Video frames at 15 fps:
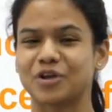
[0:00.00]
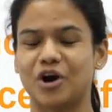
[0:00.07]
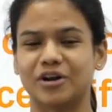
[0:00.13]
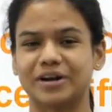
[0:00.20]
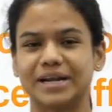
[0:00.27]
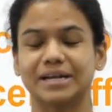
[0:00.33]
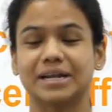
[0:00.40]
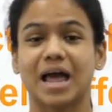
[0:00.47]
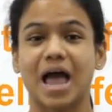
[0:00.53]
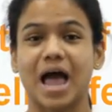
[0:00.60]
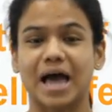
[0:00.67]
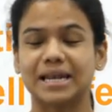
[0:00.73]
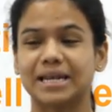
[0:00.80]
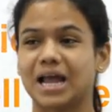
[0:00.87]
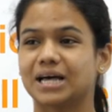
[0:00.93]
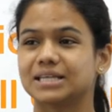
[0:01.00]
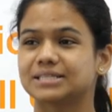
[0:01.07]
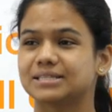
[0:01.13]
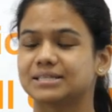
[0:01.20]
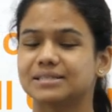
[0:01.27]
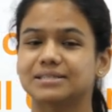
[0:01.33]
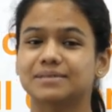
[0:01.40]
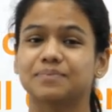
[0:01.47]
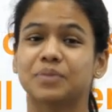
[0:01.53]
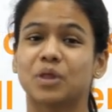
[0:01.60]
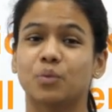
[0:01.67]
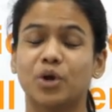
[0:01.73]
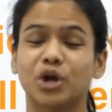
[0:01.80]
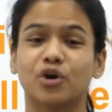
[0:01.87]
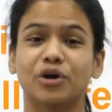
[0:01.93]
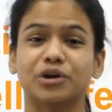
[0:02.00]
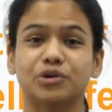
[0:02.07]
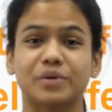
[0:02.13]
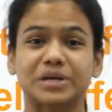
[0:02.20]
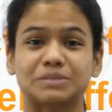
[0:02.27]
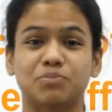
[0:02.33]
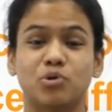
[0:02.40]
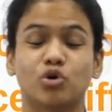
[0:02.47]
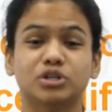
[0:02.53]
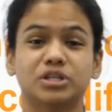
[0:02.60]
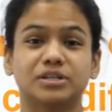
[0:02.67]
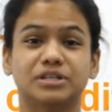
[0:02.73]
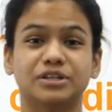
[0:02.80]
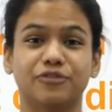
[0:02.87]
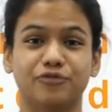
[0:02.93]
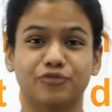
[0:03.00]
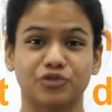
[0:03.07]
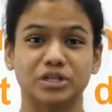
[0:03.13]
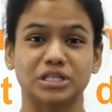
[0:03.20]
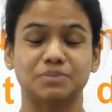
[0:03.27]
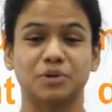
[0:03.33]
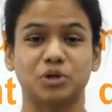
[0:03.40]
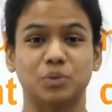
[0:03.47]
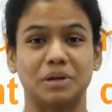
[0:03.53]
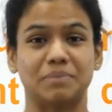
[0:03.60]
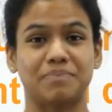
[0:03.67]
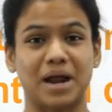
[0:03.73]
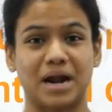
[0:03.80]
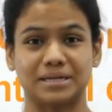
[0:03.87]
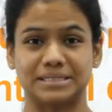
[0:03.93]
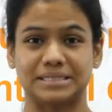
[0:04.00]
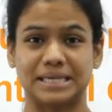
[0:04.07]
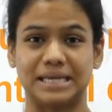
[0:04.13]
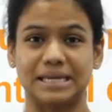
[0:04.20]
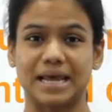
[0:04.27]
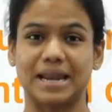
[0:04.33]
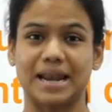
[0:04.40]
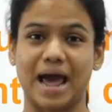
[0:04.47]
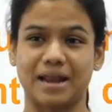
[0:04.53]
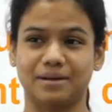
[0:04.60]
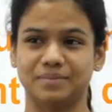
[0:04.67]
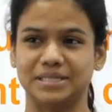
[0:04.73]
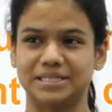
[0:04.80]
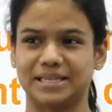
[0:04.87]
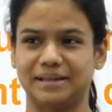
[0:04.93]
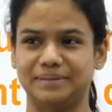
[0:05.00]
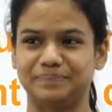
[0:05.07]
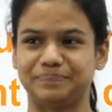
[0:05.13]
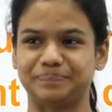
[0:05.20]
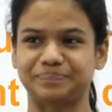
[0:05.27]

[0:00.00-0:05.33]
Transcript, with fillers: Alright and last is we are going to explore the difference between plant cell and animal cell.